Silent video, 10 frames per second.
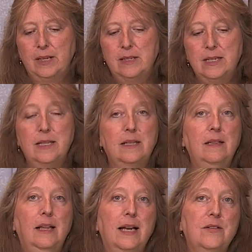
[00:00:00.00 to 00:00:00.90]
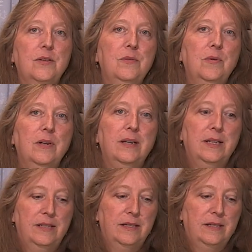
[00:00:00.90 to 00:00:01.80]
take the class who weren't
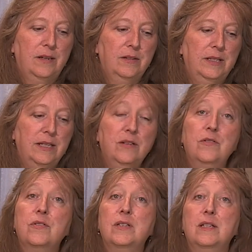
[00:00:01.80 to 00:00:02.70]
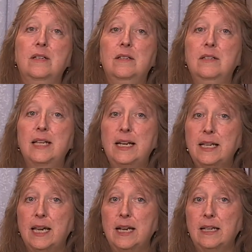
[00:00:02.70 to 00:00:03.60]
necessarily interested in
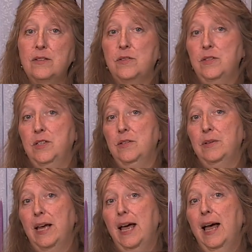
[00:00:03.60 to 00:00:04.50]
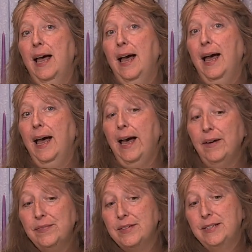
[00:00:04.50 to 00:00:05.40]
dedicating, so you don't
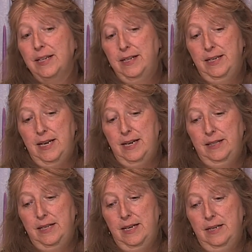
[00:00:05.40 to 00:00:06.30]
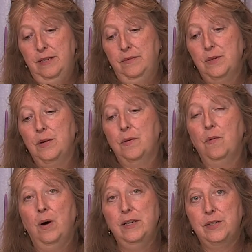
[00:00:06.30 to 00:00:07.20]
have to dedicate at the end if you don't
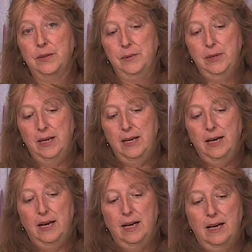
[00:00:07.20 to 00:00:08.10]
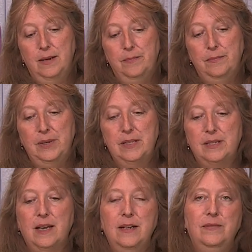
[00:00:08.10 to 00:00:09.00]
want to. But
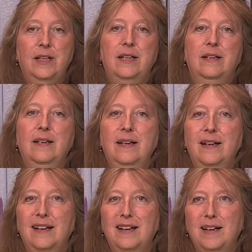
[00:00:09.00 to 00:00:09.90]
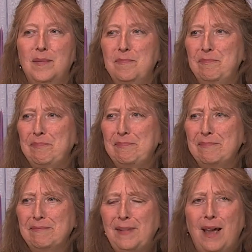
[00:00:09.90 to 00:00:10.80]
it's kind of like,
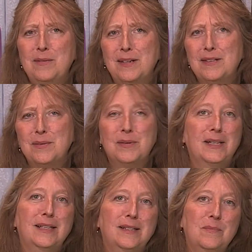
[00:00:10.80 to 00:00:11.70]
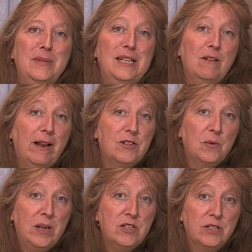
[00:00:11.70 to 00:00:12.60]
I would consider it like a little mini
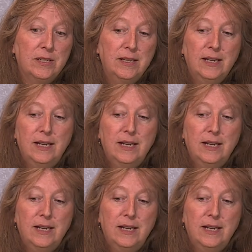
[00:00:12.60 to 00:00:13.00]
graduation.